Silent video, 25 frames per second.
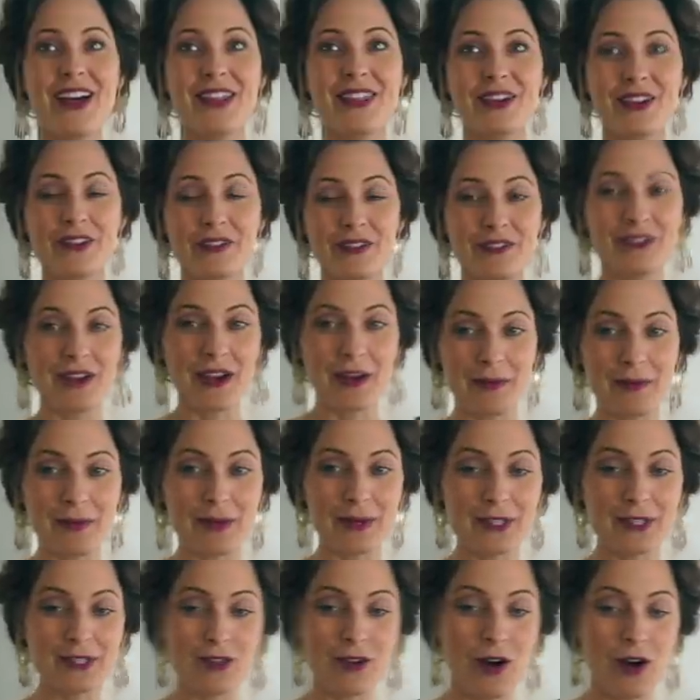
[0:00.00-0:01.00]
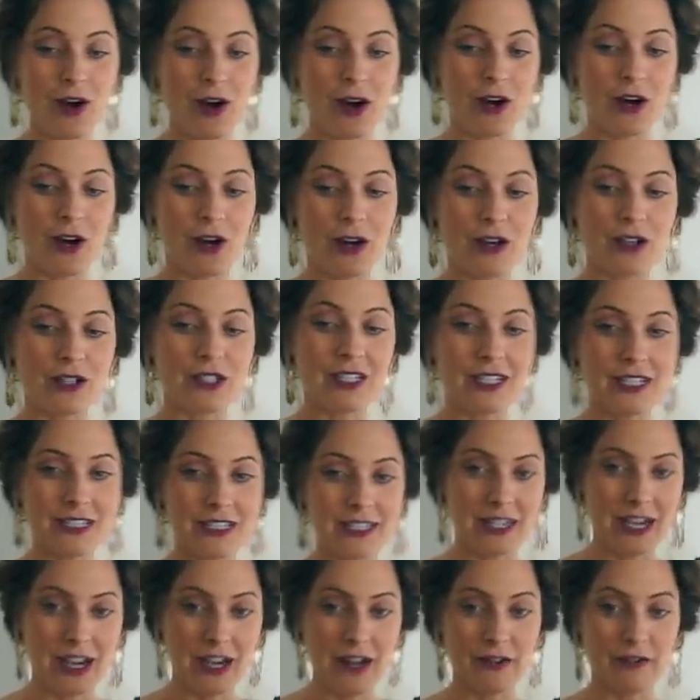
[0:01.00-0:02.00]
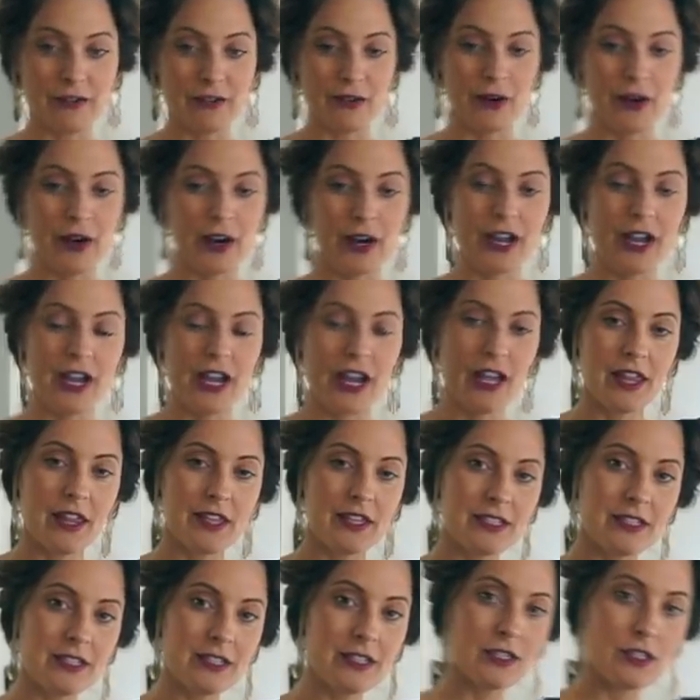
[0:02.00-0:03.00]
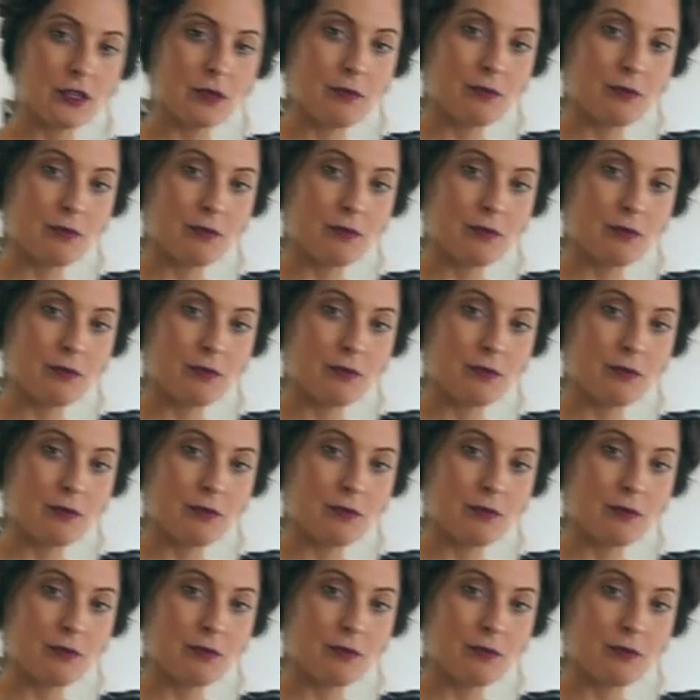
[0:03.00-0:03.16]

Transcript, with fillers: Their fabrics are to die for. This is a